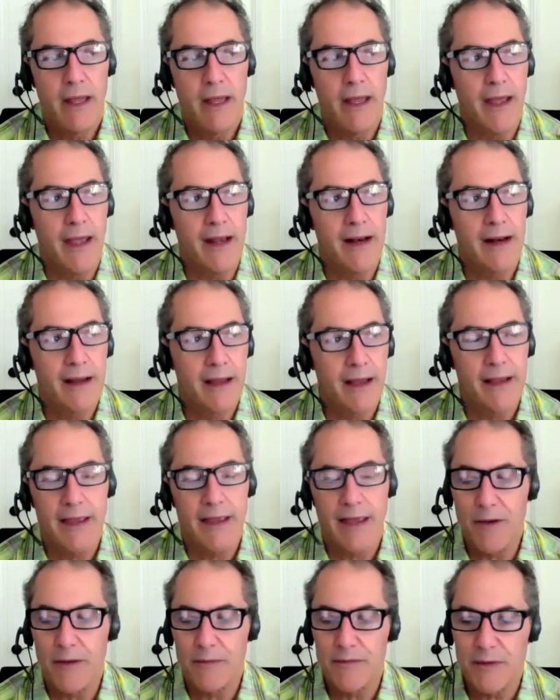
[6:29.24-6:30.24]
And a guy
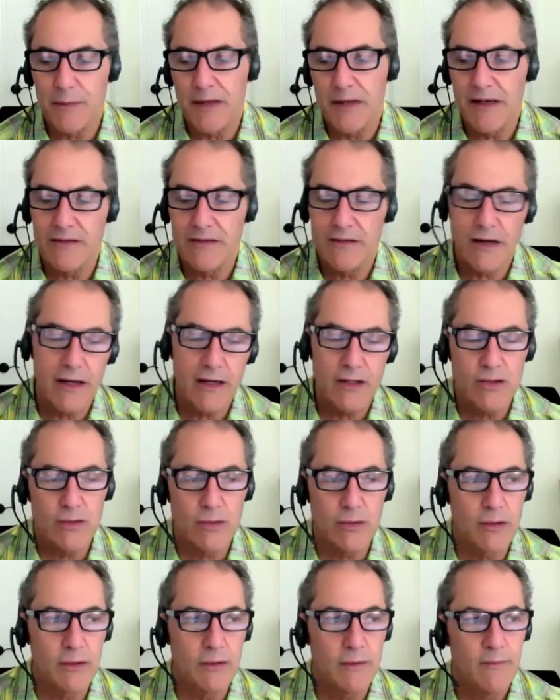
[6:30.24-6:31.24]
came up to me and said, Hey,
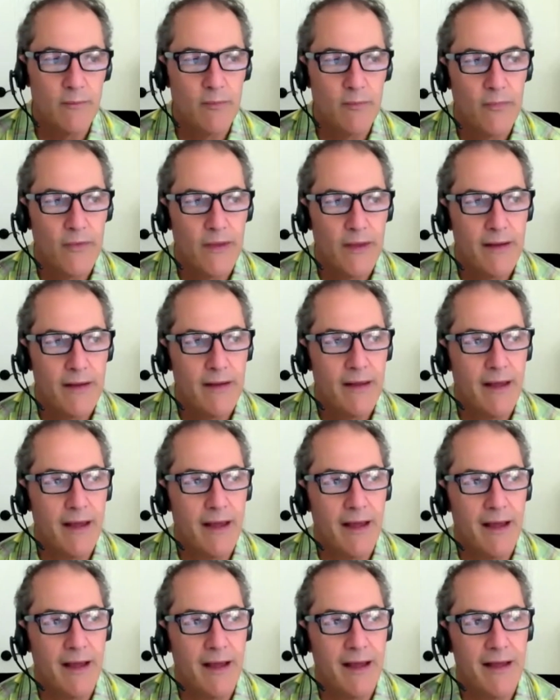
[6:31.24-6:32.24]
Shaun,
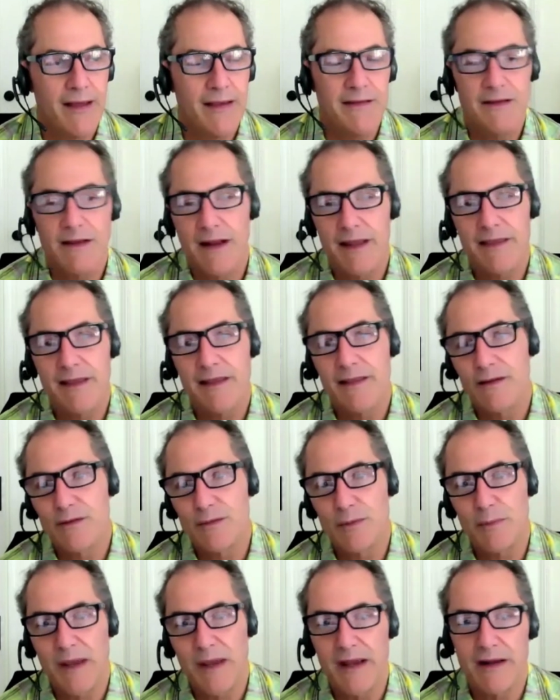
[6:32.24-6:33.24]
uh, he said, I think
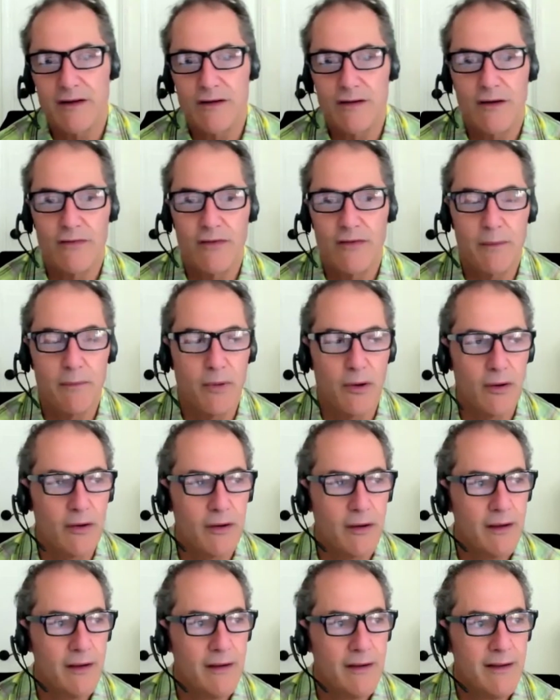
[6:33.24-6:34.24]
this would make a terrific
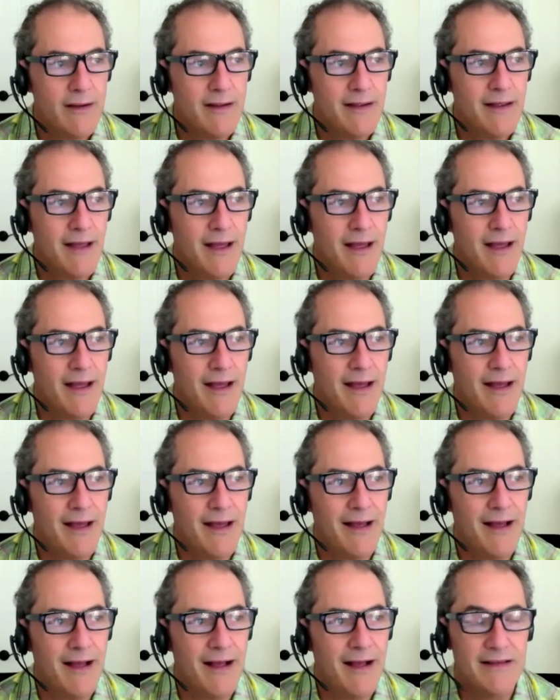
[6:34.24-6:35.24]
book.
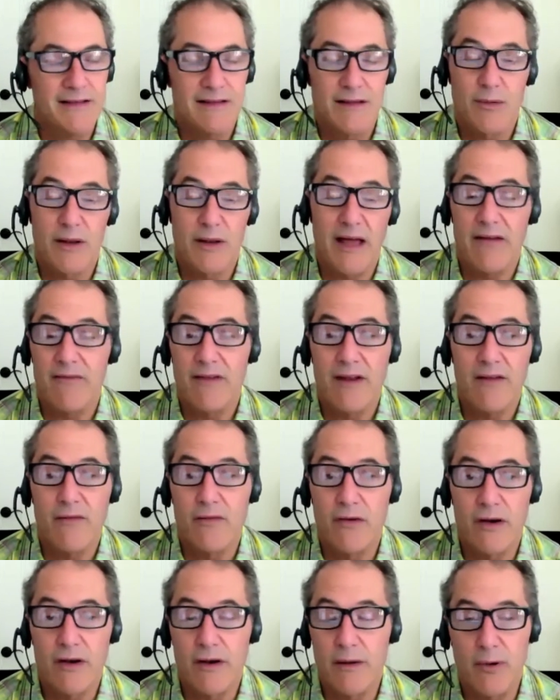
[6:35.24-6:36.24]
Uh, I said, Well, I've never
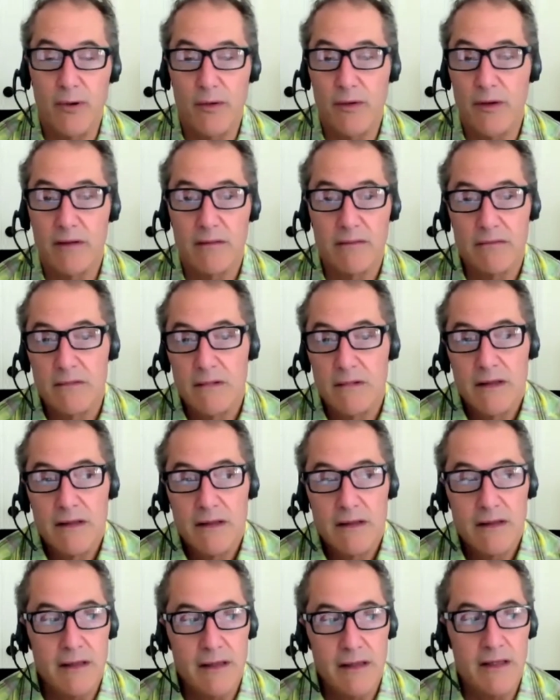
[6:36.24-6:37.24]
written a book.
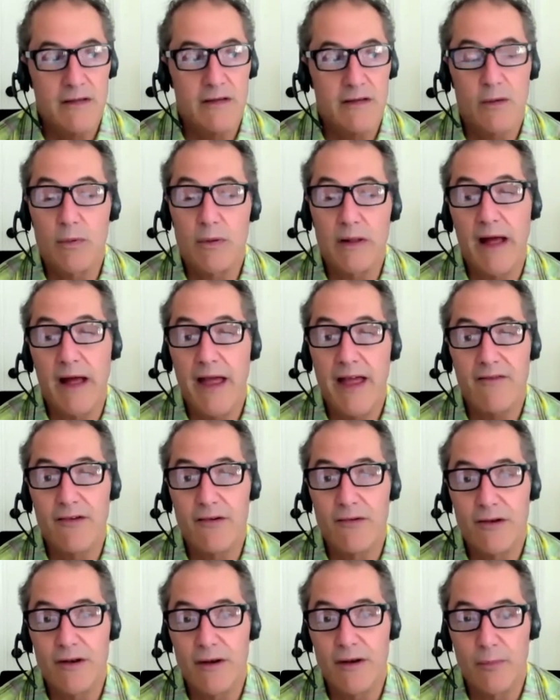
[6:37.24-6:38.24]
He said, Well, I
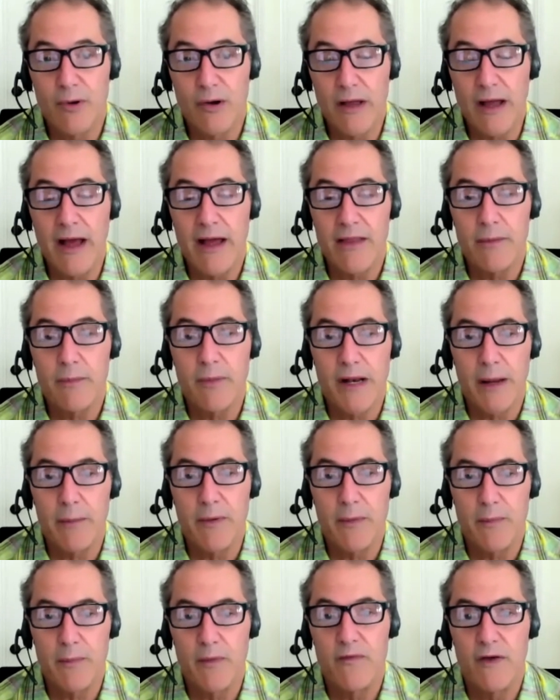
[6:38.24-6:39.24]
haven't written a book either, but
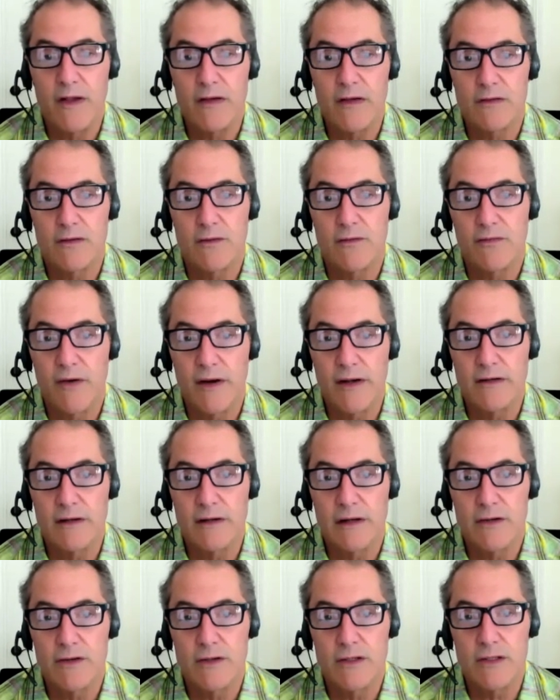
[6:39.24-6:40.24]
I'm a professor of French
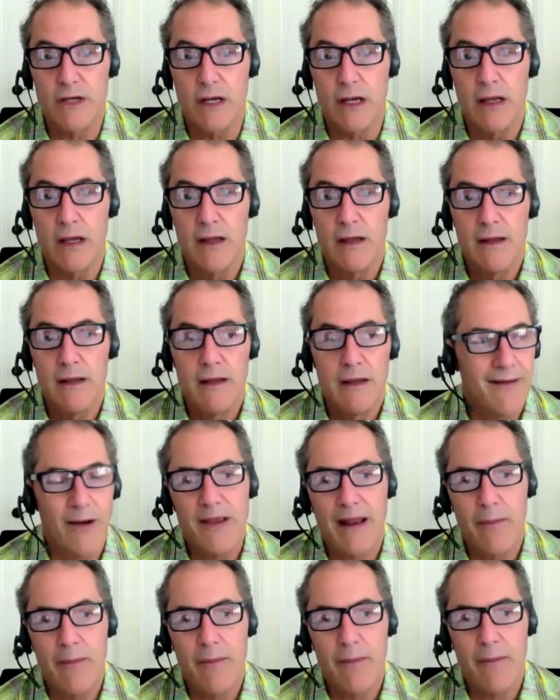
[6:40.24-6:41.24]
literature.
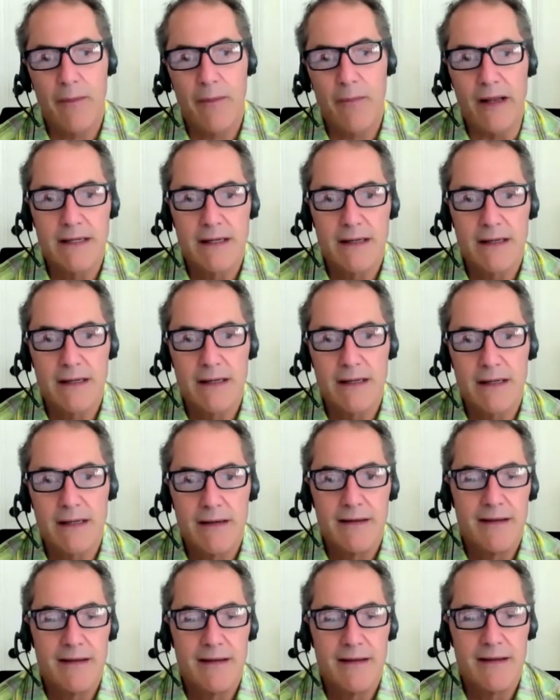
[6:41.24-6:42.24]
Why don't we
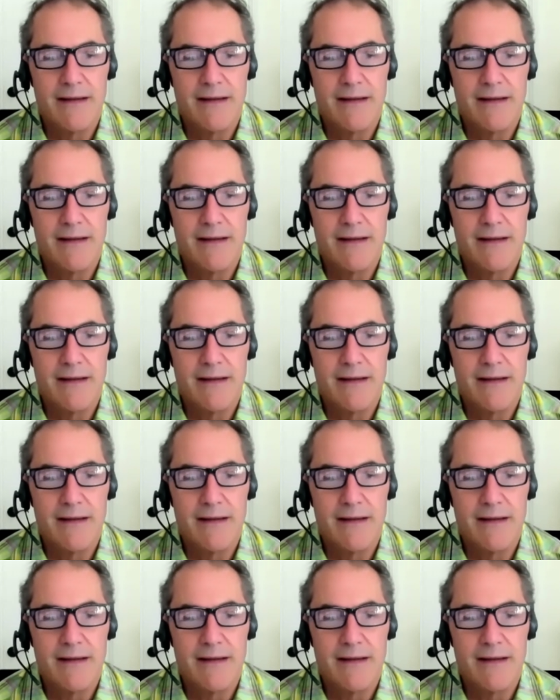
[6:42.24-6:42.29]
collaborate?